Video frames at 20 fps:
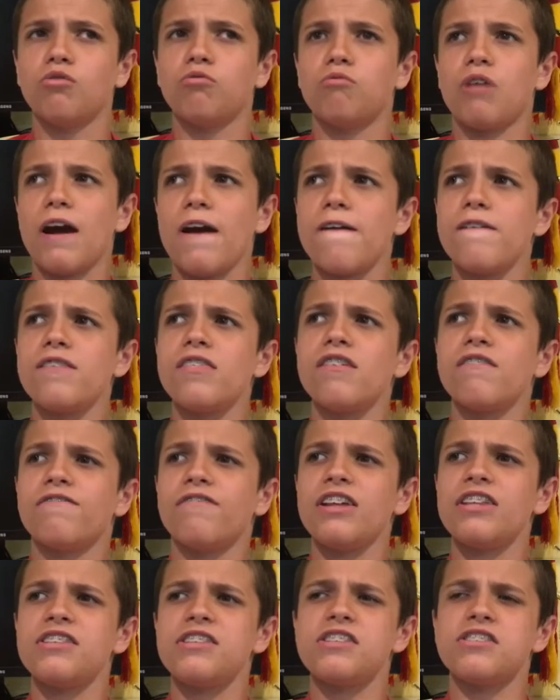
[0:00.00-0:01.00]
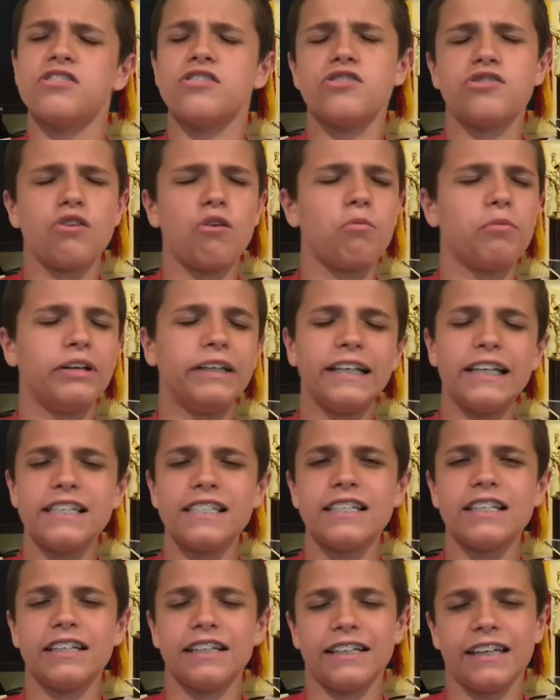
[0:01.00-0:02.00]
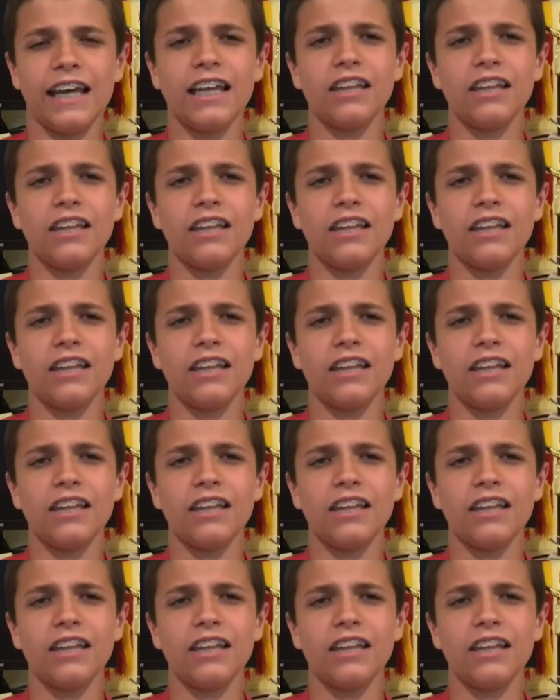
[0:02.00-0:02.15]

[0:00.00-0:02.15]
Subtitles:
why are the defenses so easy to get